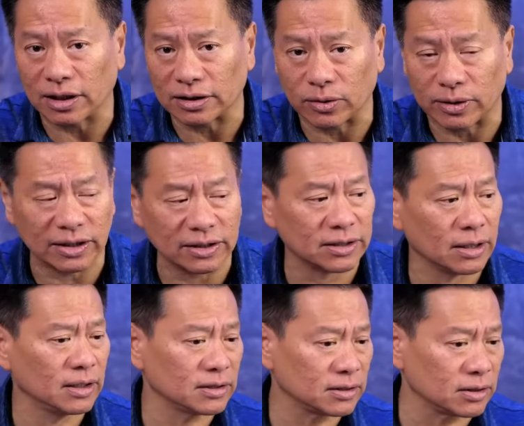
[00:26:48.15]
That's why they
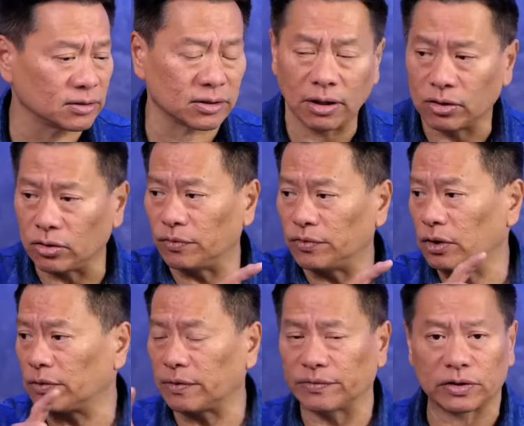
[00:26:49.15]
said this. So you
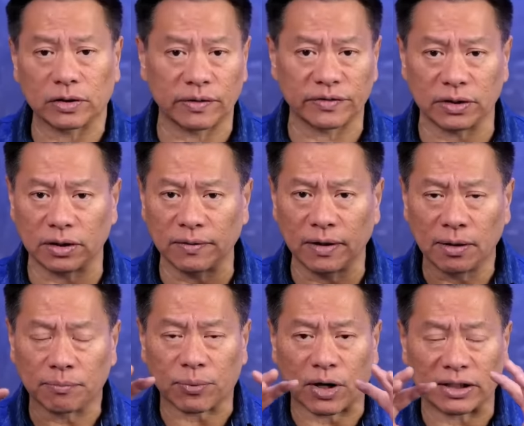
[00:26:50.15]
observe,
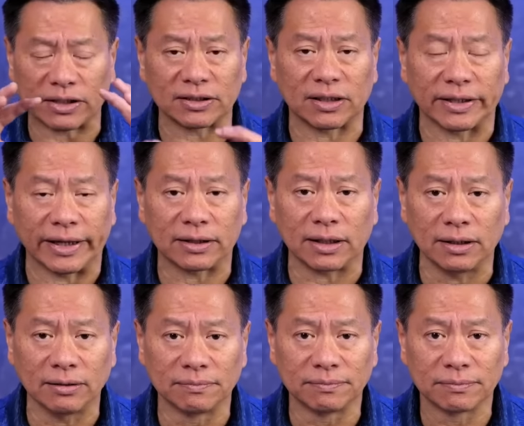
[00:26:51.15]
process the
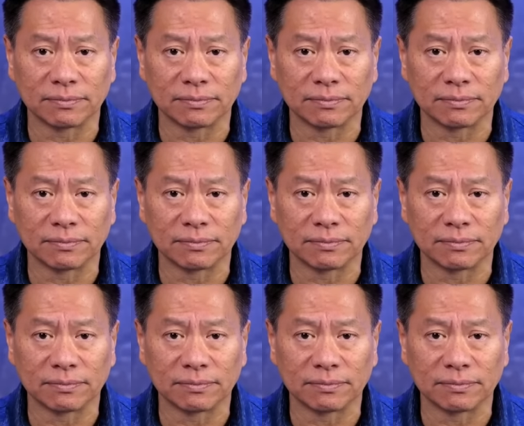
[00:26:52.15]
data.